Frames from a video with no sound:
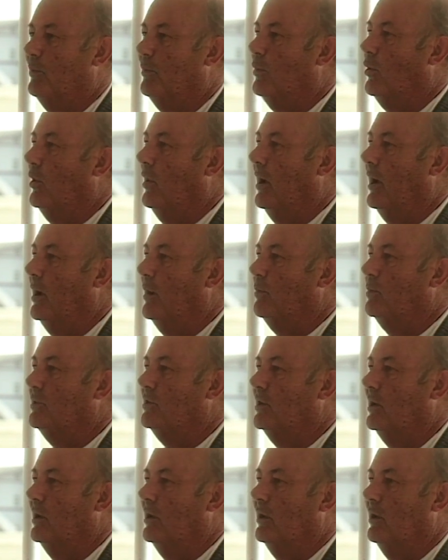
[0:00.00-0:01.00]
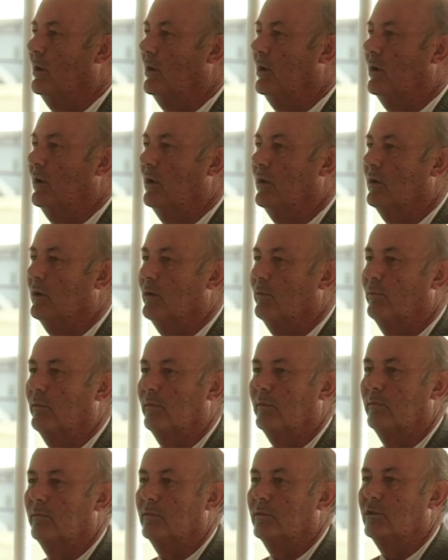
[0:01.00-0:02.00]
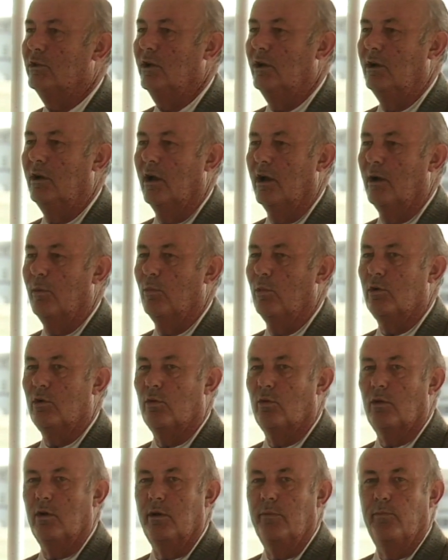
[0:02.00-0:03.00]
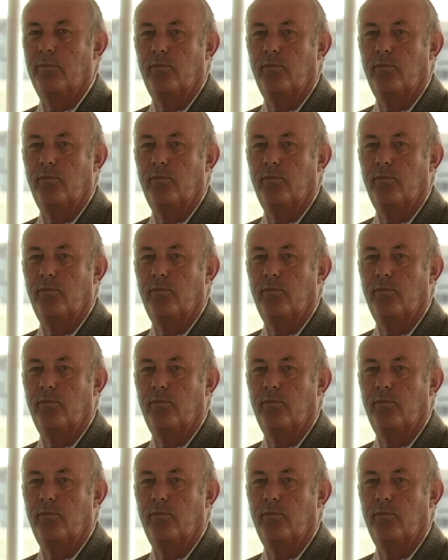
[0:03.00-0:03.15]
perhaps, in the seed laboratory.